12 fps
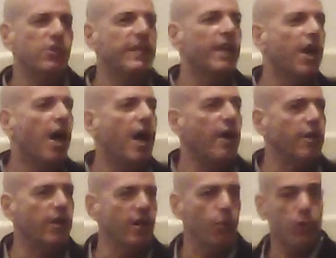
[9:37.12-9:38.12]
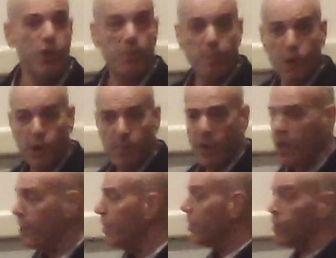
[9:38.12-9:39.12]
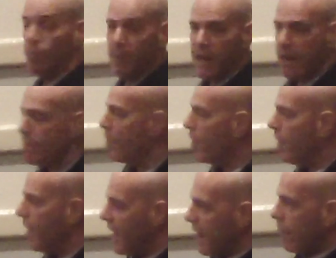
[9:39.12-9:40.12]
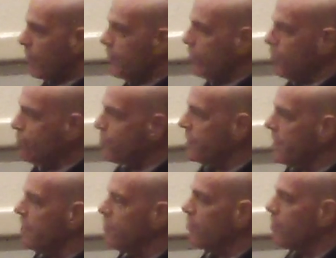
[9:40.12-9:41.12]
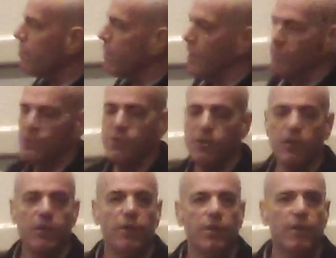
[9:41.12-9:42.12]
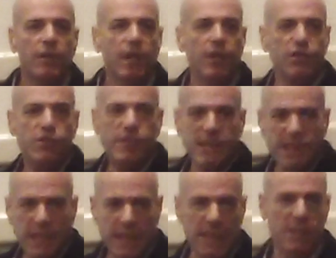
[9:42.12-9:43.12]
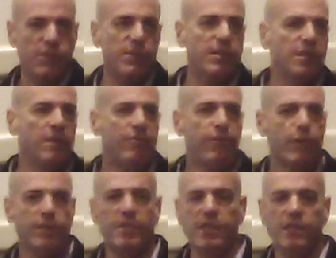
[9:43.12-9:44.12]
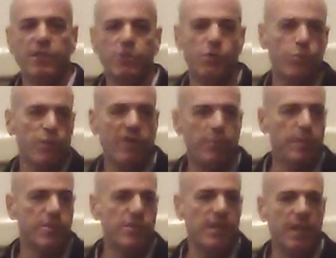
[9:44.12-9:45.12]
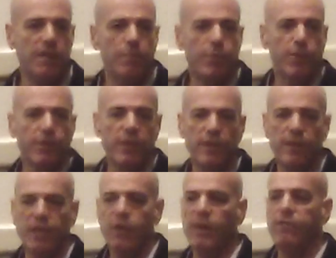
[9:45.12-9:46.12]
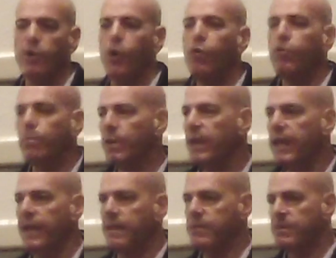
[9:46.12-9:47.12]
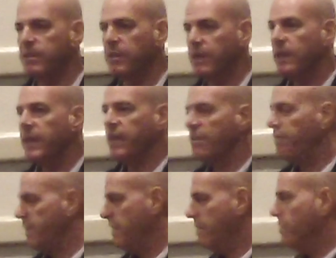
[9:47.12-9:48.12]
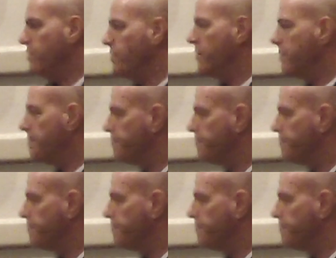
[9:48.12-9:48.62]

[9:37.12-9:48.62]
to get hotter. We're in Burma or Myanmar. How are you losing your crops and the seedlings 14 to 12% per year that you have to overplant in the fields?